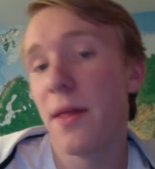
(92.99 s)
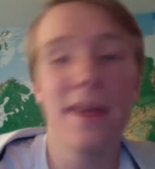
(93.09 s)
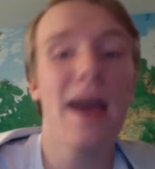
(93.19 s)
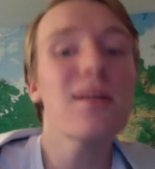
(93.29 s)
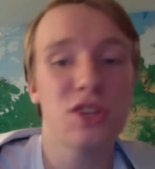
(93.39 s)

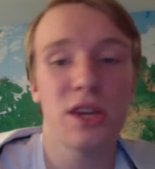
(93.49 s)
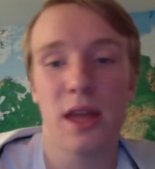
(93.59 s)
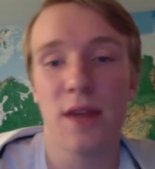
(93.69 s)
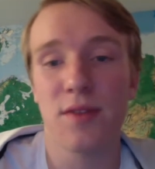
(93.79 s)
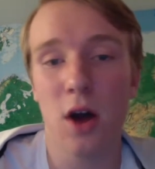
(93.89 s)
The algae
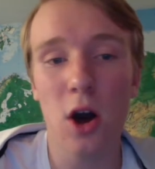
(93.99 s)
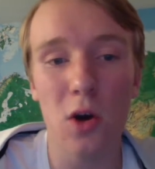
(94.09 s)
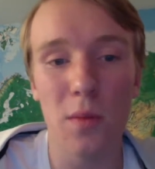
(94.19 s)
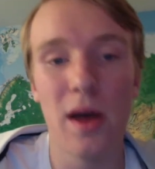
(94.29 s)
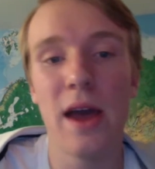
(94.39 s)
gets a
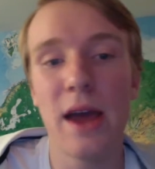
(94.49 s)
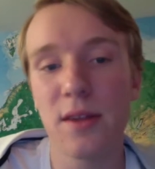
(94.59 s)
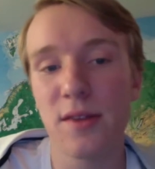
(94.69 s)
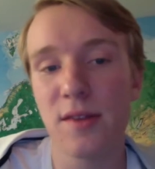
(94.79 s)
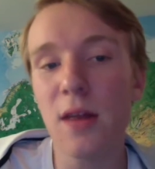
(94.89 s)
home,
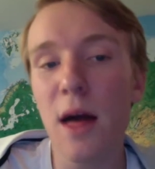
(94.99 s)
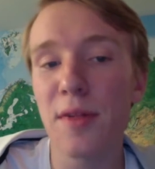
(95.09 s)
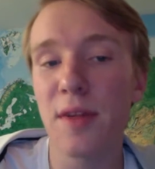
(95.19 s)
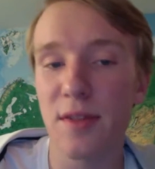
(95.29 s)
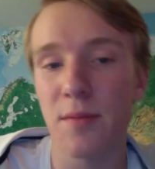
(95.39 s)
and the
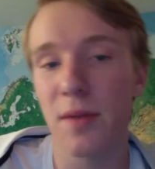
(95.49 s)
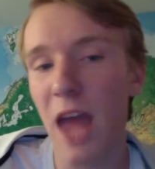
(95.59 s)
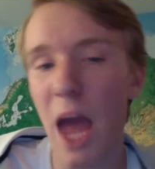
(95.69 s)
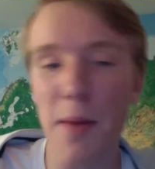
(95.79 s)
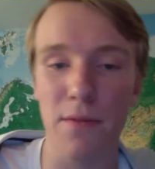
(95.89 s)
sloths get some
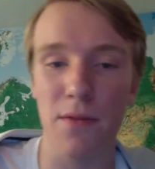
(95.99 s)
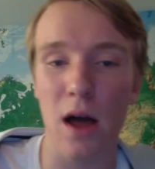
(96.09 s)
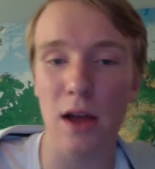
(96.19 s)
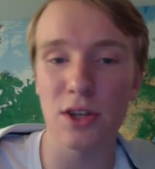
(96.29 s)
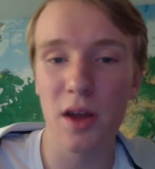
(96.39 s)

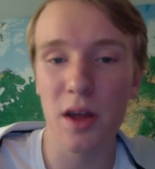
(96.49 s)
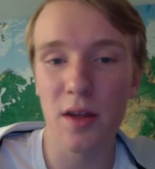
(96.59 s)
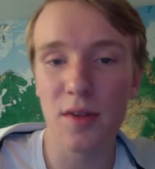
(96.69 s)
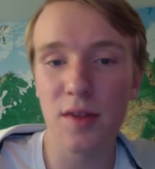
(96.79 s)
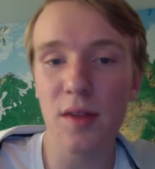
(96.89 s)
camouflage,
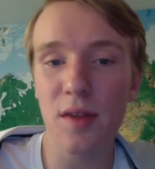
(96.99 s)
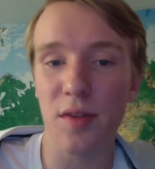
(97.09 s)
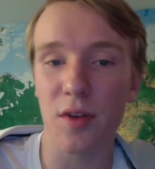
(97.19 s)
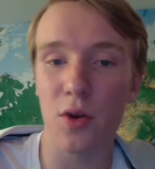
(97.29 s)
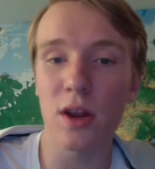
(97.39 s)
since
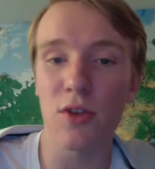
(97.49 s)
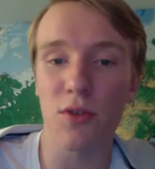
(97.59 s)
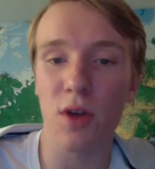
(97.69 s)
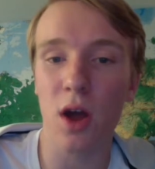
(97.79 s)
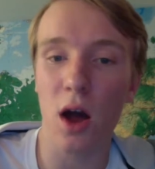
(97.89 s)
its
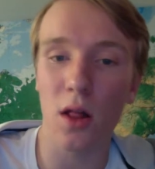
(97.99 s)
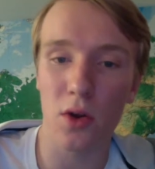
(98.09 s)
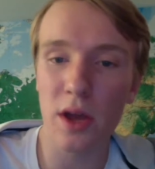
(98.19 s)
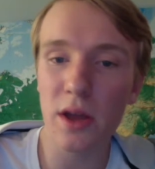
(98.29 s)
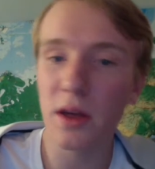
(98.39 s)
greenish
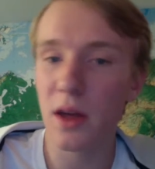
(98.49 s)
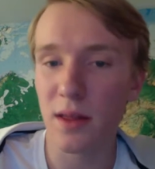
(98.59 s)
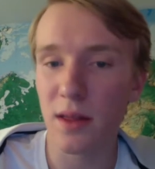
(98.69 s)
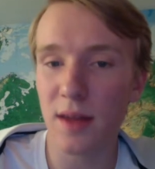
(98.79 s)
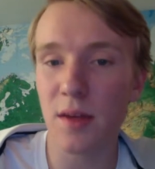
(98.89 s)
coloring
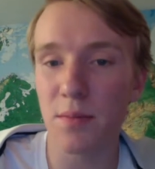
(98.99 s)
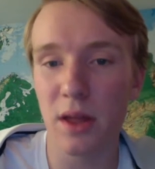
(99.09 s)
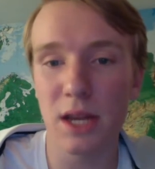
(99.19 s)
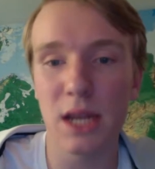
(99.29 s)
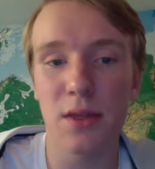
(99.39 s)
lets it
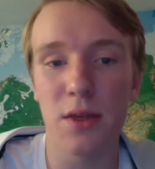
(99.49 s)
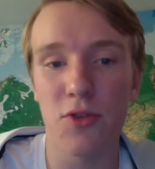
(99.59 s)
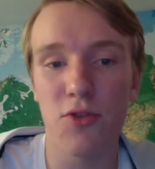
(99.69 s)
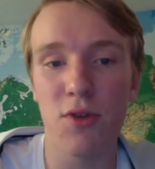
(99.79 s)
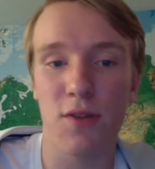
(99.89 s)
blend into the
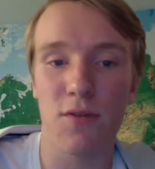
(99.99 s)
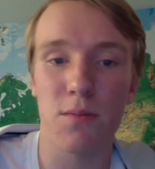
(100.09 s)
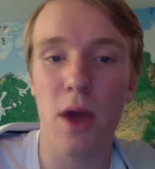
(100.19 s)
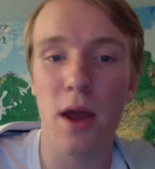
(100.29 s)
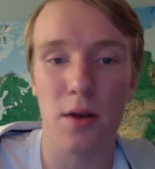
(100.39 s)
trees from
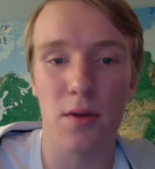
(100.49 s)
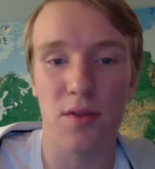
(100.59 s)
predators